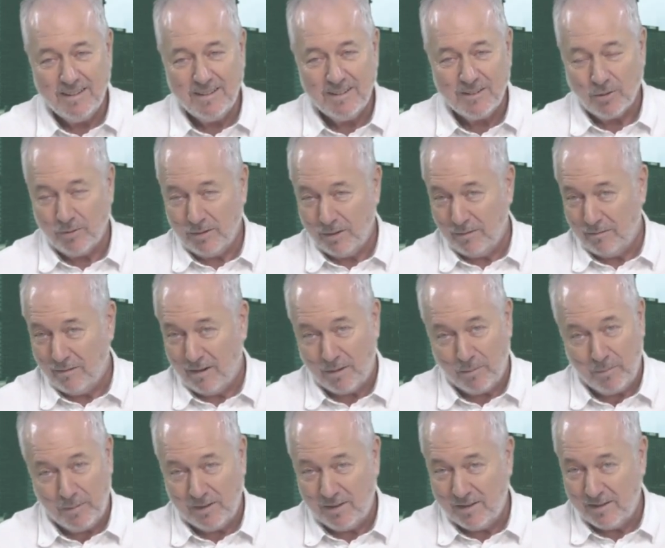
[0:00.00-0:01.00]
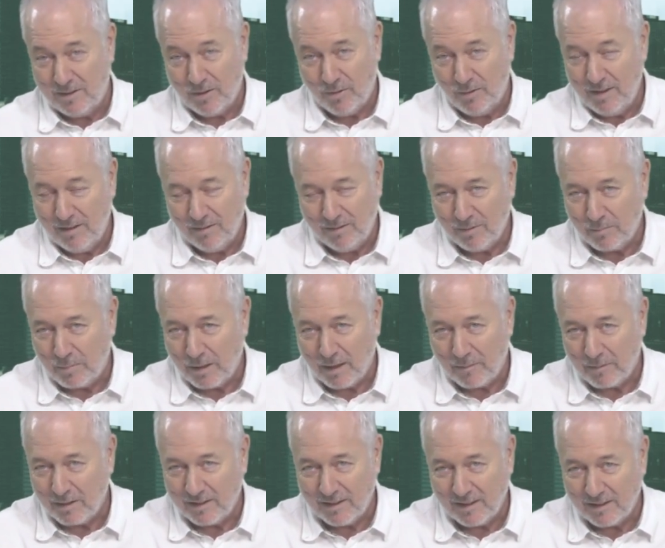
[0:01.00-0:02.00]
donde raramente se oye una
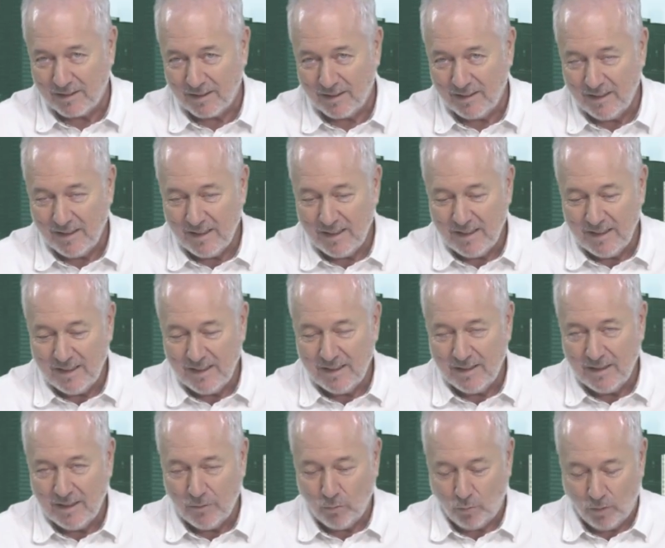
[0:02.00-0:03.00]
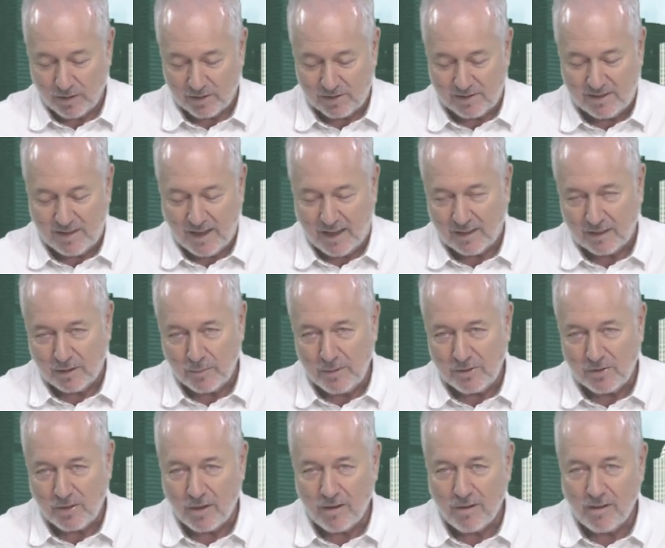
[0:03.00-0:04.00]
palabra where seldom
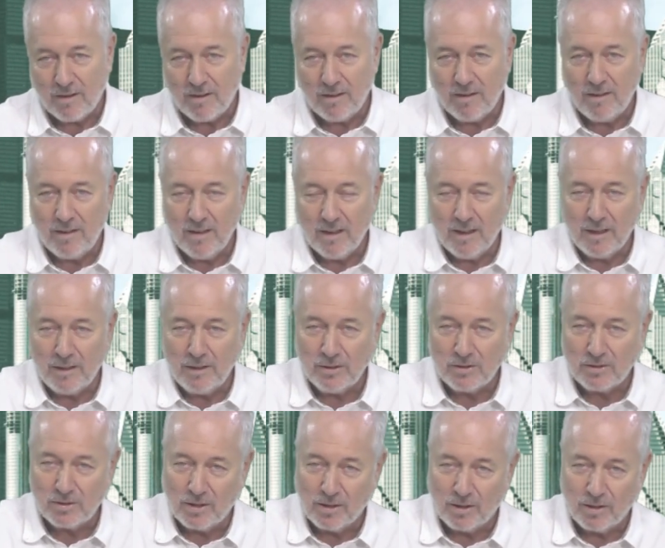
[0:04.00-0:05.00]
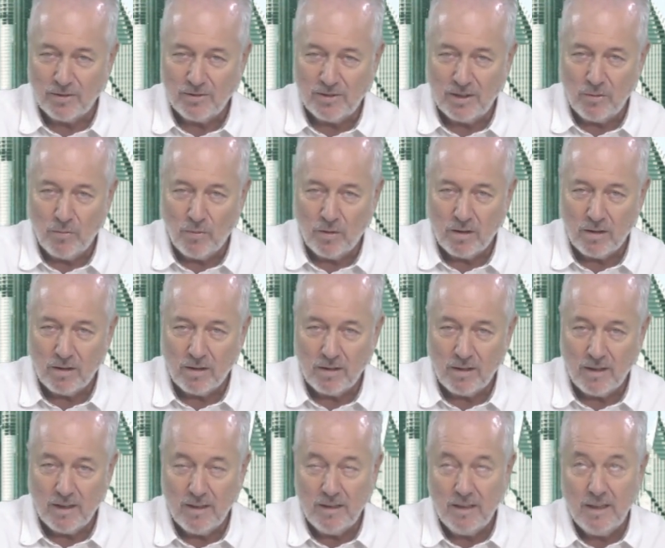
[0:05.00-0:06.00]
is heard a discouraging
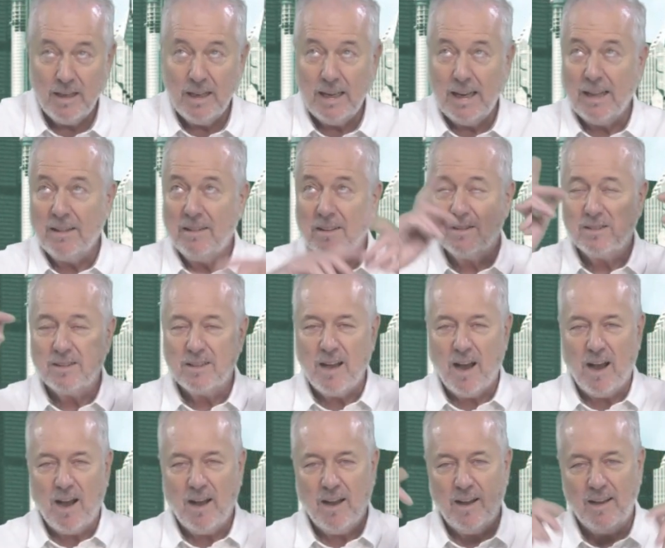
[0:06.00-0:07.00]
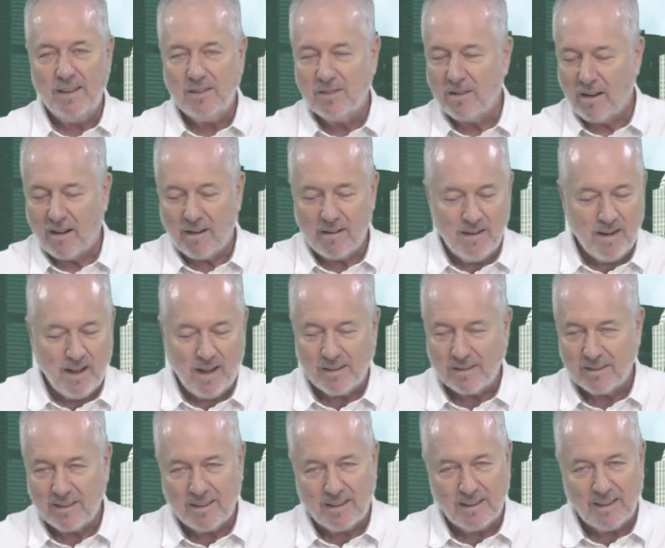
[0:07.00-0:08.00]
word, and the skies are
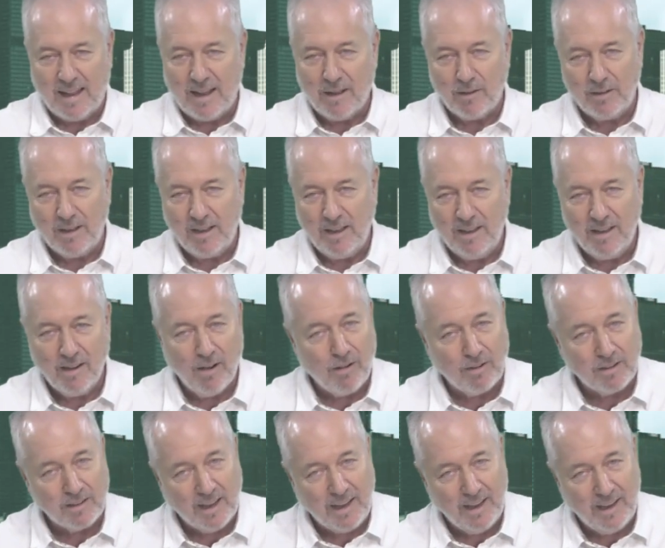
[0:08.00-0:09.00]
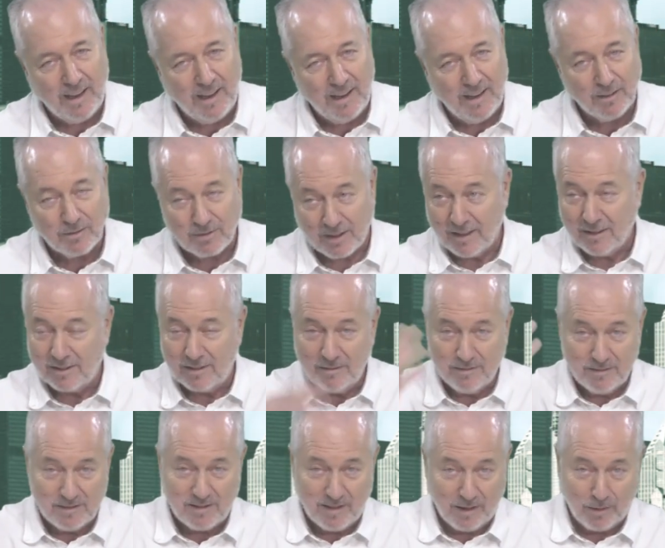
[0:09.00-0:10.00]
not cloudy all day, o sea,
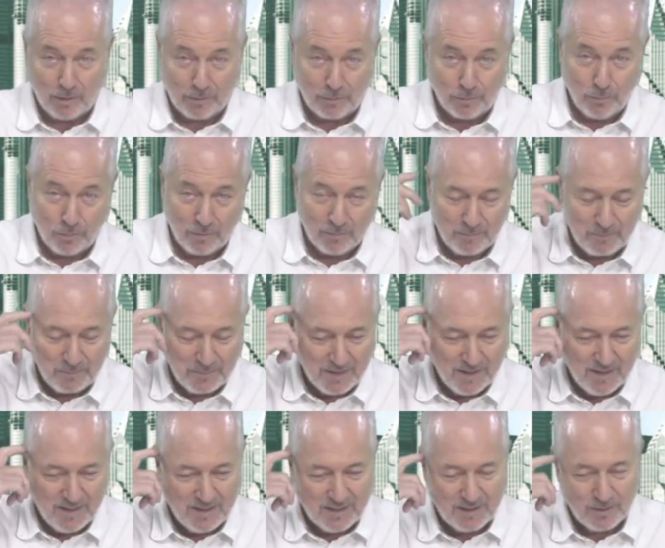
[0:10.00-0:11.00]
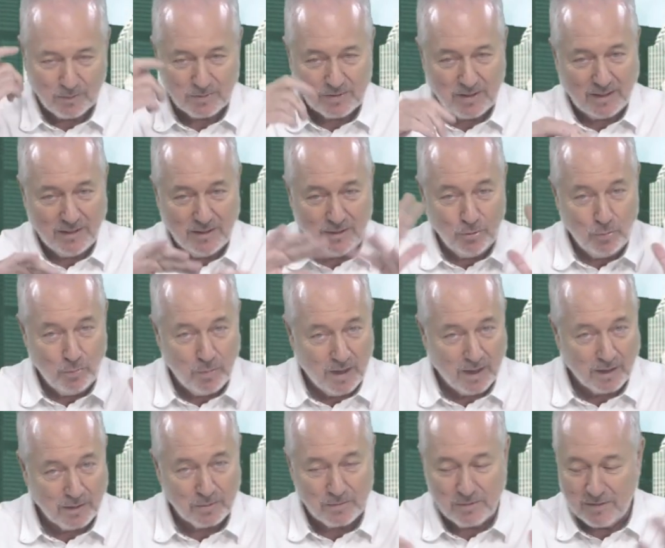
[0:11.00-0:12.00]
cielo azul, no están
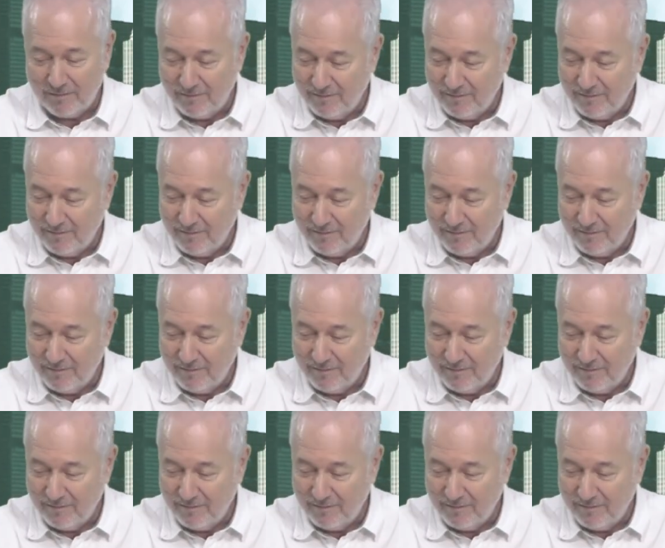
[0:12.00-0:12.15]
nublados